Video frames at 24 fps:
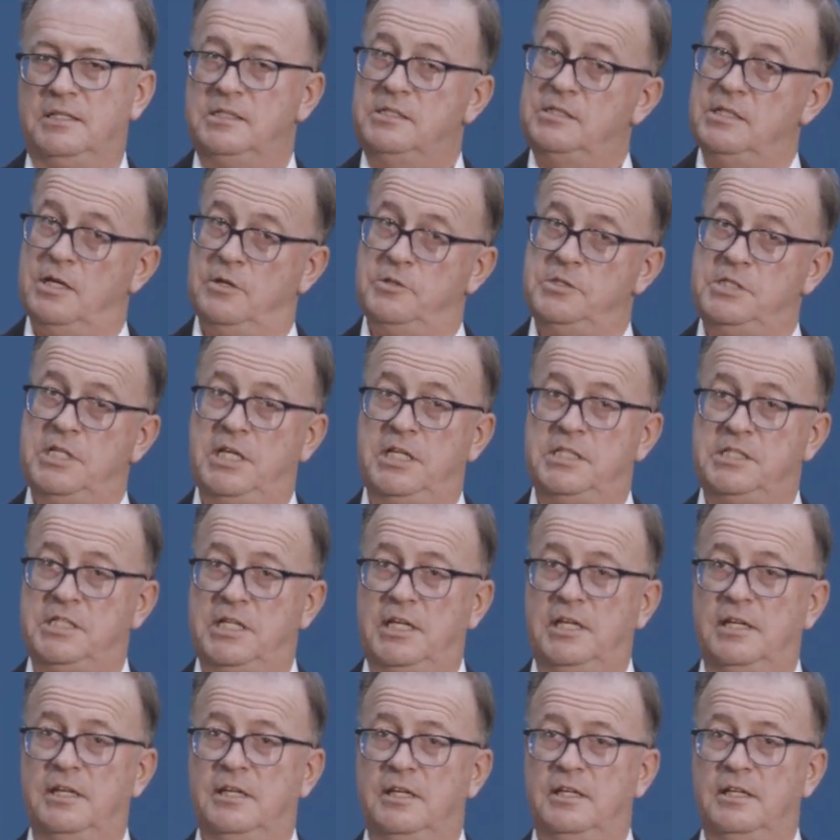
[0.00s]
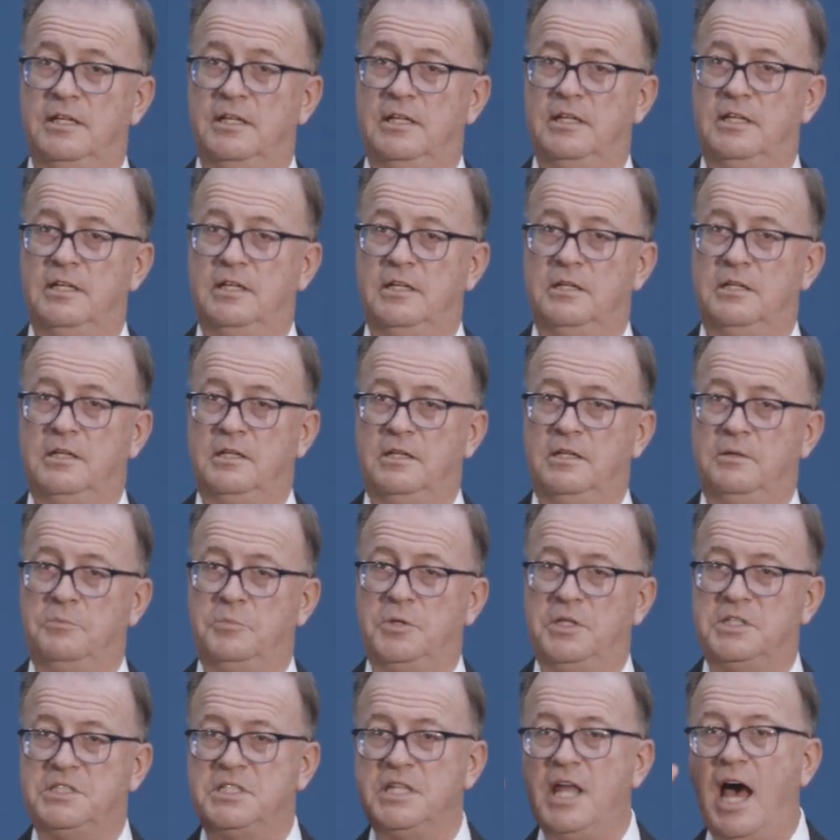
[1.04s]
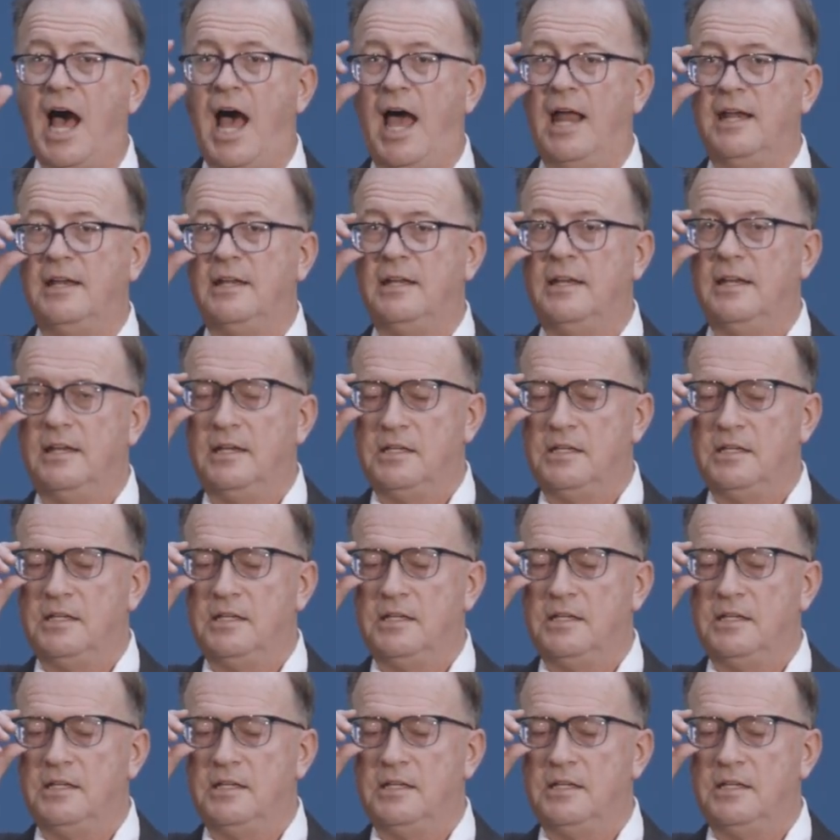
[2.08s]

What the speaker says: Sounds easy, but it's not.